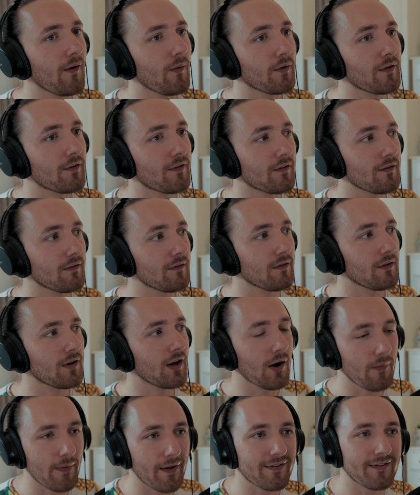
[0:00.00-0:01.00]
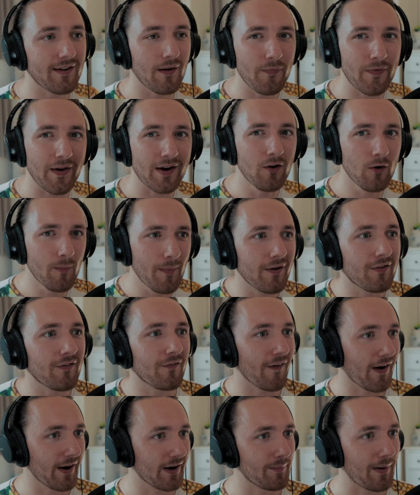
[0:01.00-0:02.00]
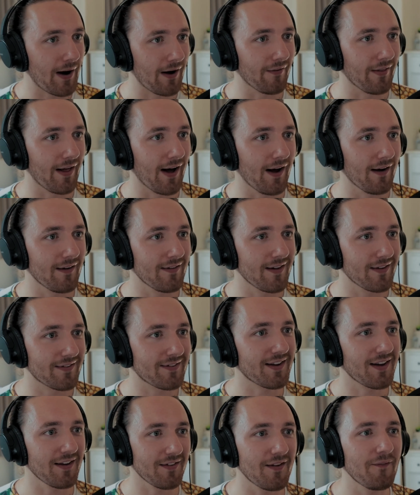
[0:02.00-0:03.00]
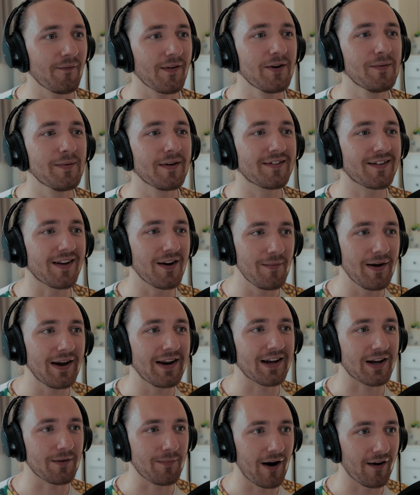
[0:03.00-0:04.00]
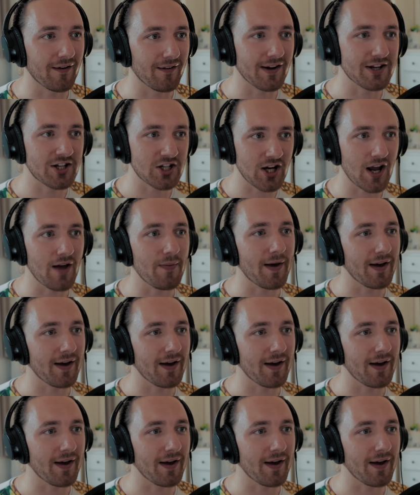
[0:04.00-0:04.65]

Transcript: was, there's something almost fun about that. There's something almost comedic about a shit that